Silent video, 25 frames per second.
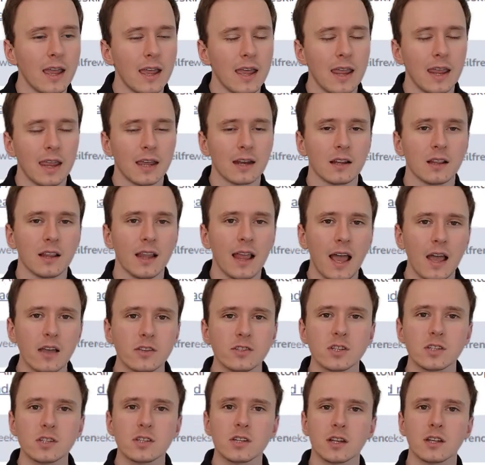It
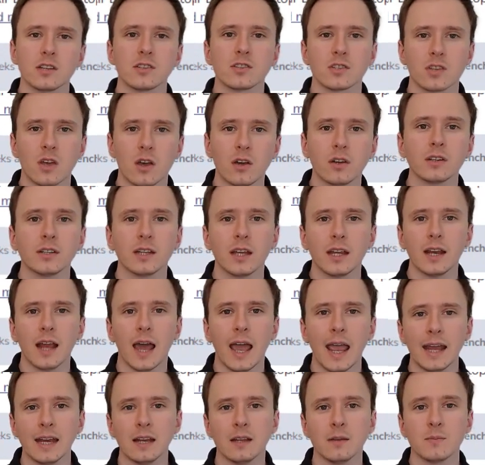allows us to consolidate
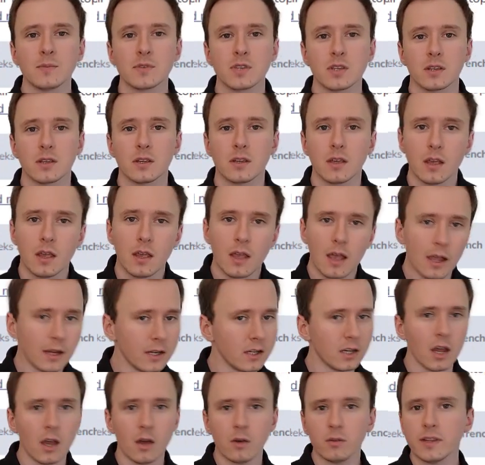items.
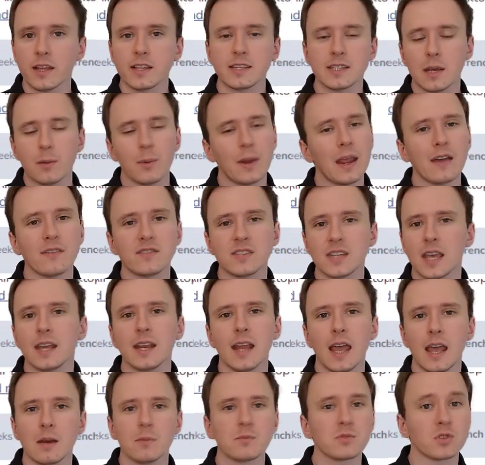Let's say we have 10
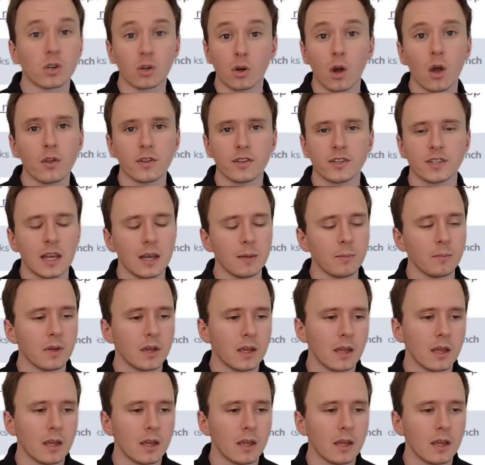items that are all the same,